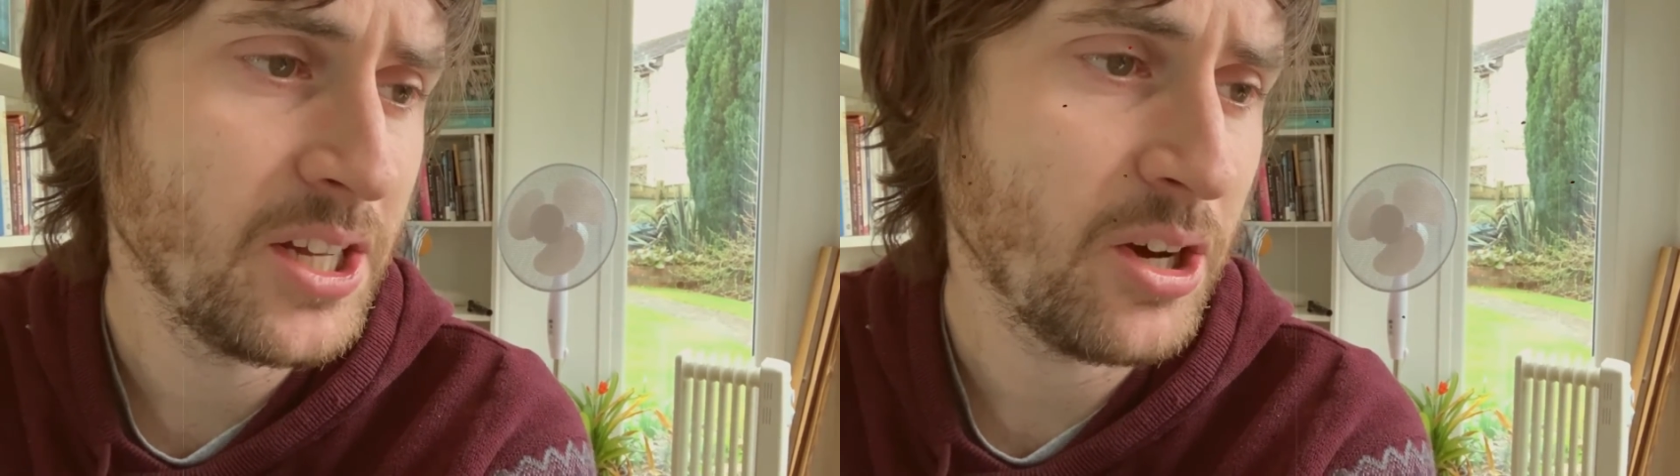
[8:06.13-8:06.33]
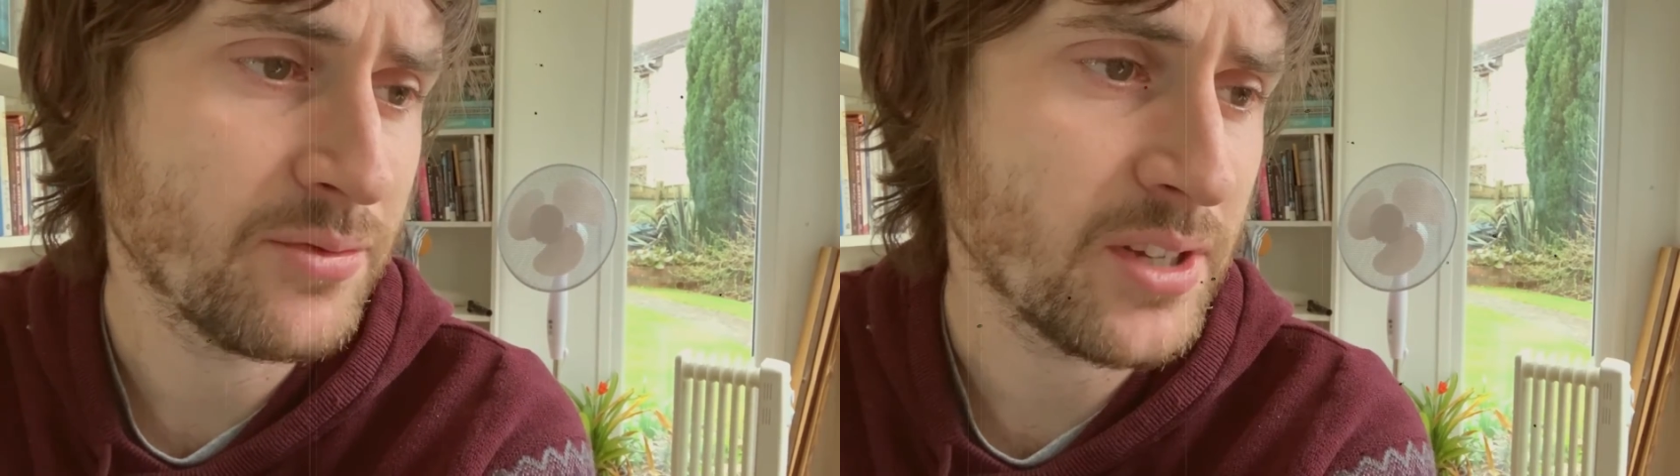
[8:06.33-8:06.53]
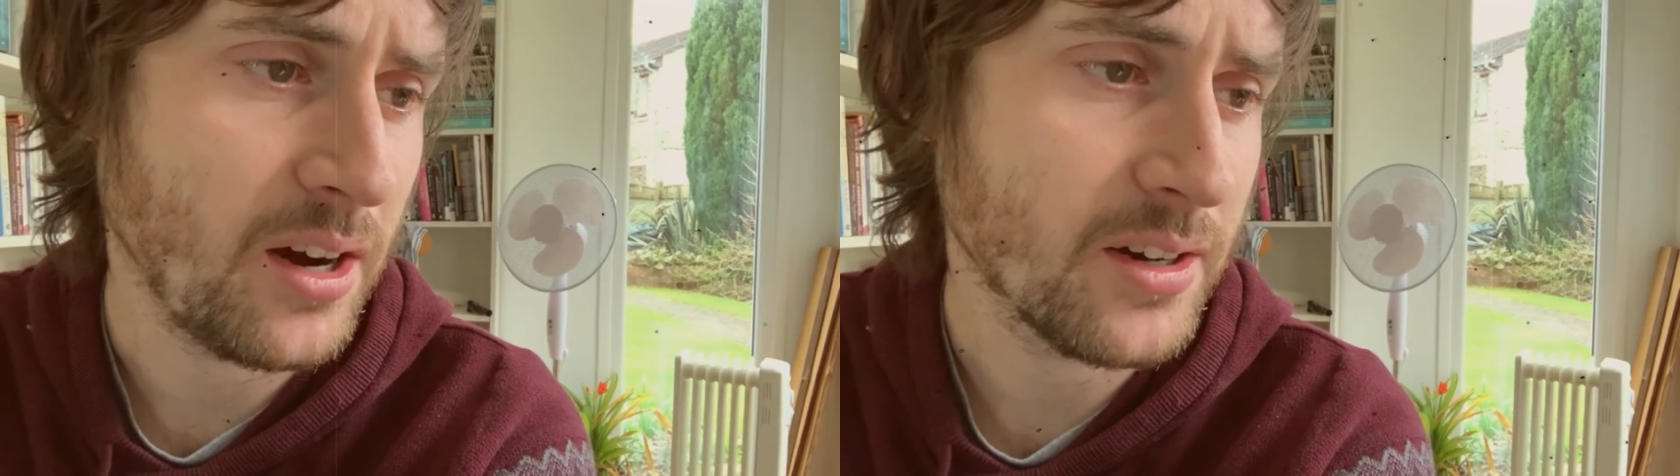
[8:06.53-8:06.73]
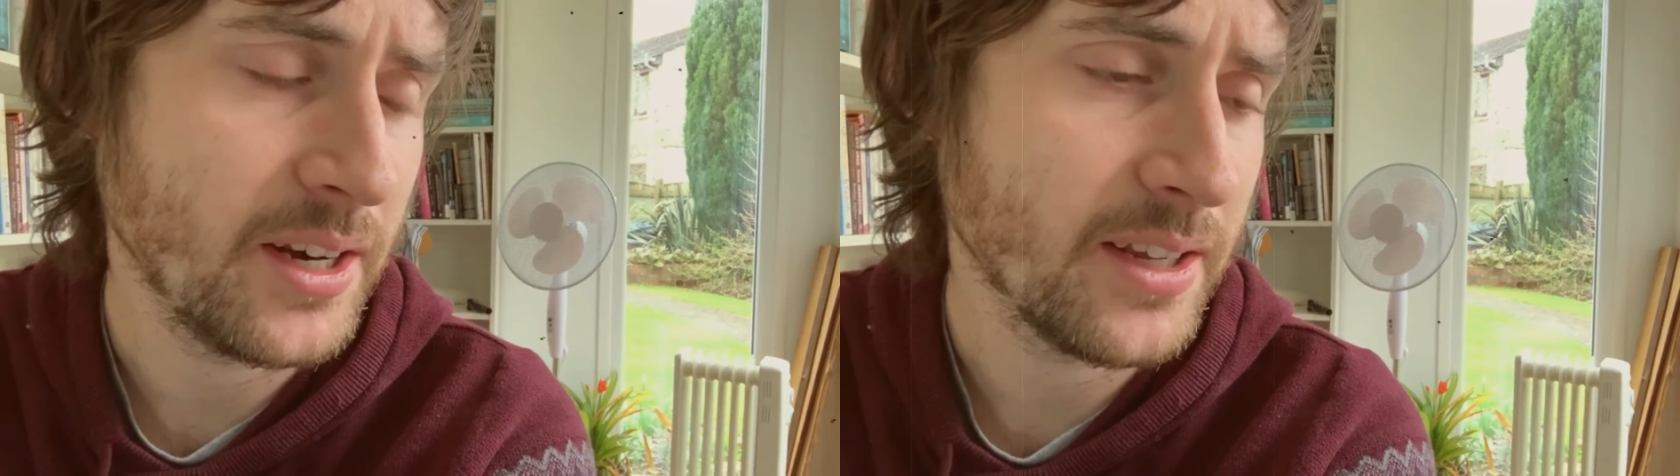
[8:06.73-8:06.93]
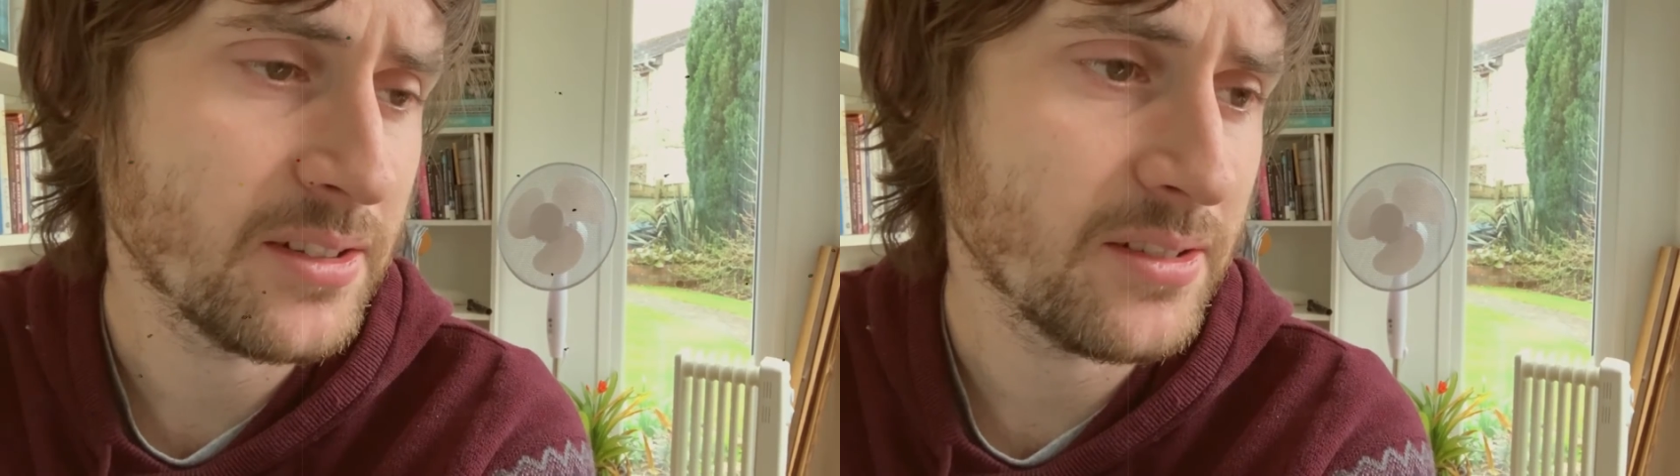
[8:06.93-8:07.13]
of
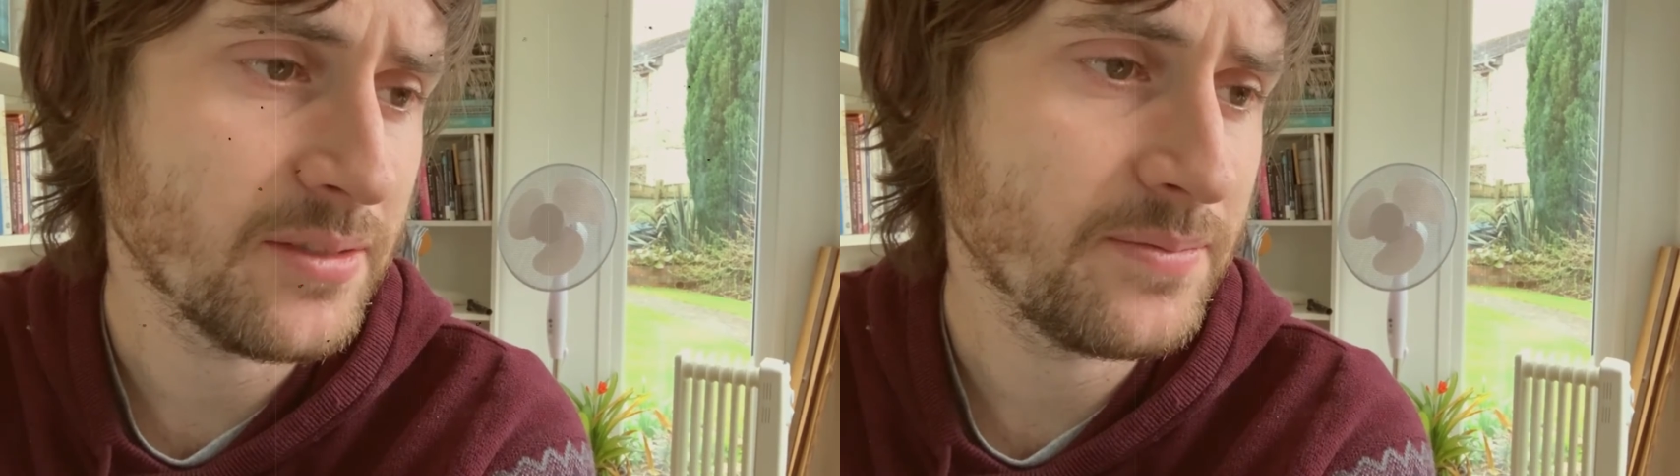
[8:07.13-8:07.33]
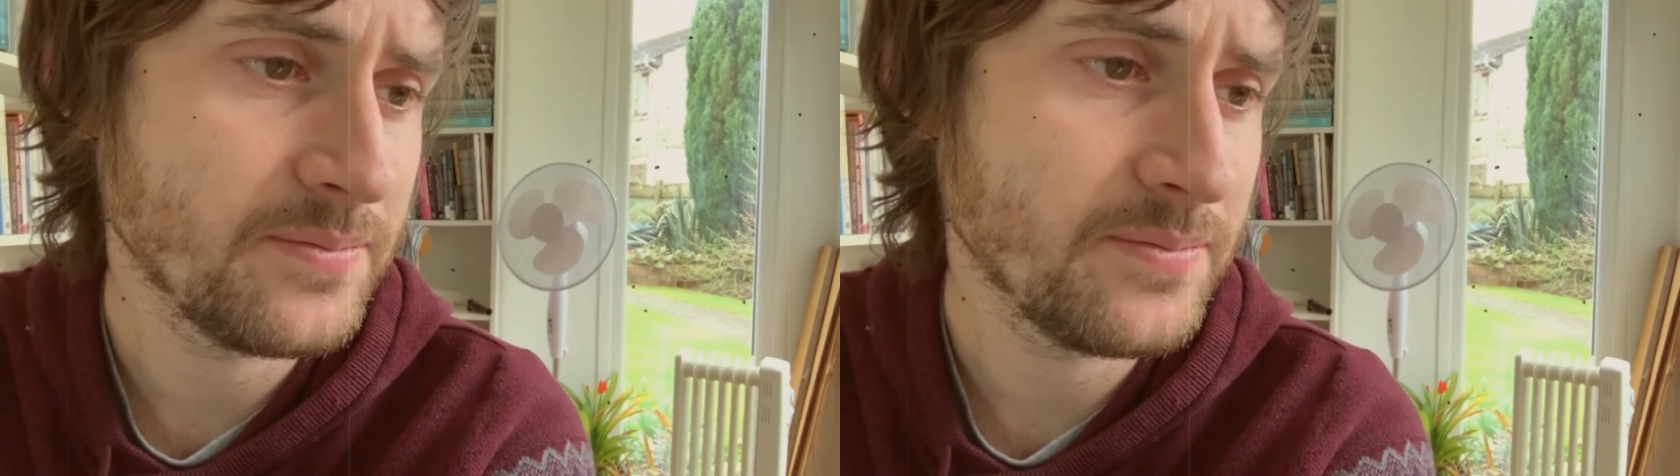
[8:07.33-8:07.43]
darkness.